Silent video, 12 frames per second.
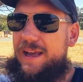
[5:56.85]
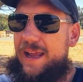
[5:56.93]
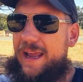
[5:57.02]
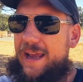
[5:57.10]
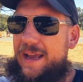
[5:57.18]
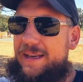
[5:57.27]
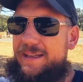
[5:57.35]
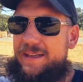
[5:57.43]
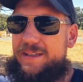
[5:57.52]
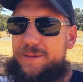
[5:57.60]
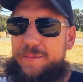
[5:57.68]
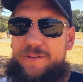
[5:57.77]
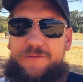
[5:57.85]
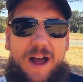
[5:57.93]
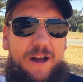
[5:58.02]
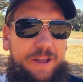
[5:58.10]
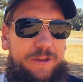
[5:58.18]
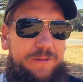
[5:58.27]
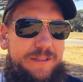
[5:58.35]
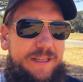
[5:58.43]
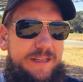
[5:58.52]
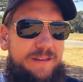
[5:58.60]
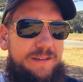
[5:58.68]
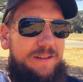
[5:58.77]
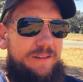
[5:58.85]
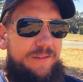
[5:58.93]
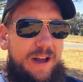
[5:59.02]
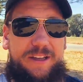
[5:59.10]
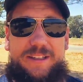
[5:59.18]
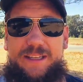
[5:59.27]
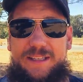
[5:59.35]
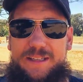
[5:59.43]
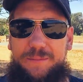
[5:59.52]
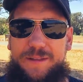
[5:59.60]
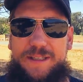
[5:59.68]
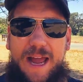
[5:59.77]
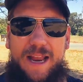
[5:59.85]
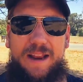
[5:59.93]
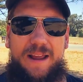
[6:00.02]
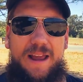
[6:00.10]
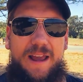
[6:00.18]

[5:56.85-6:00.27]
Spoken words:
And some of the value systems that